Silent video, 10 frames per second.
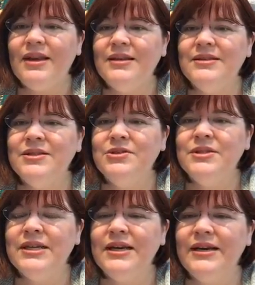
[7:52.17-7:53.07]

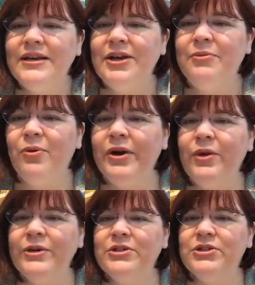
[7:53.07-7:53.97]
Susan, good
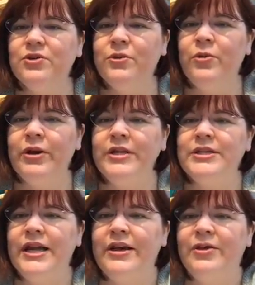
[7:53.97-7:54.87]
morning. Winter storm warning
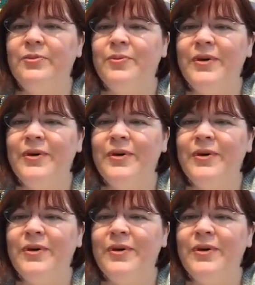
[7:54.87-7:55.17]
today. Good